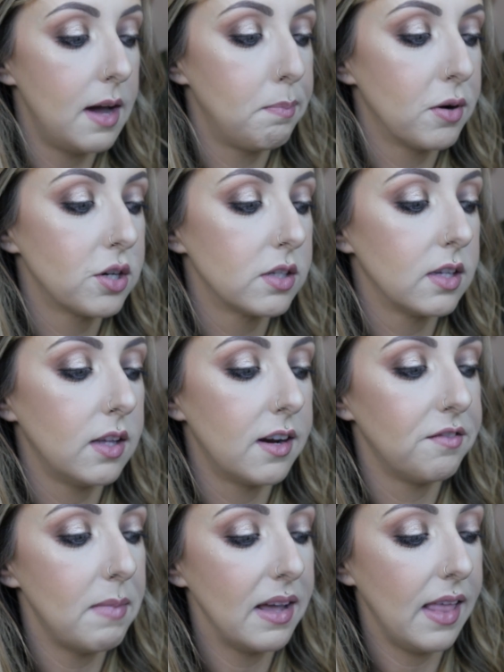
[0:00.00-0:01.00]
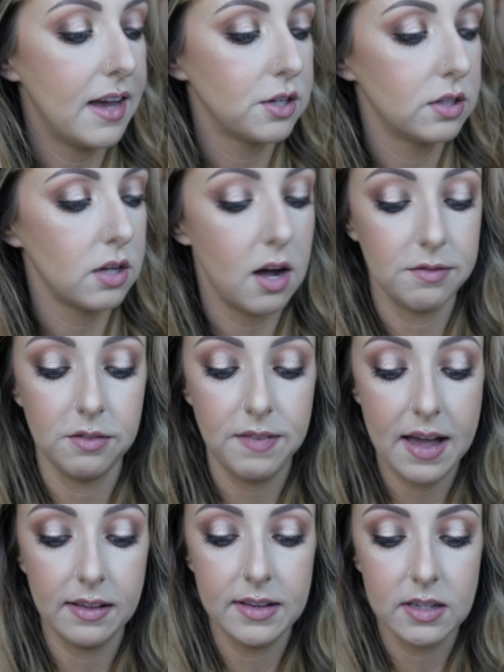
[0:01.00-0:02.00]
I purchase a lot of my lashes off of
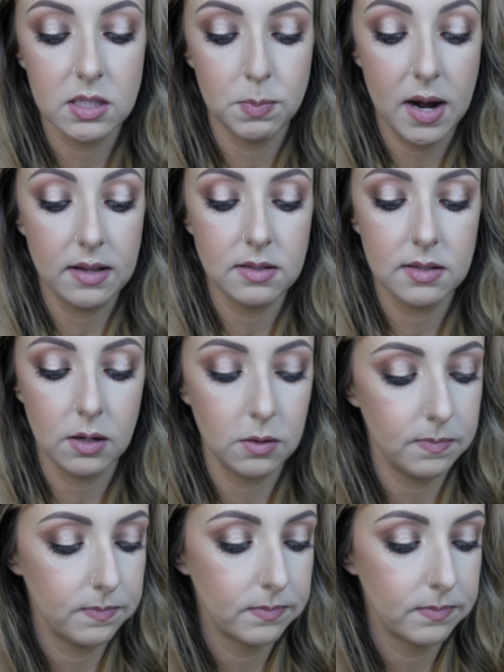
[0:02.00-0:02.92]
AliExpress, so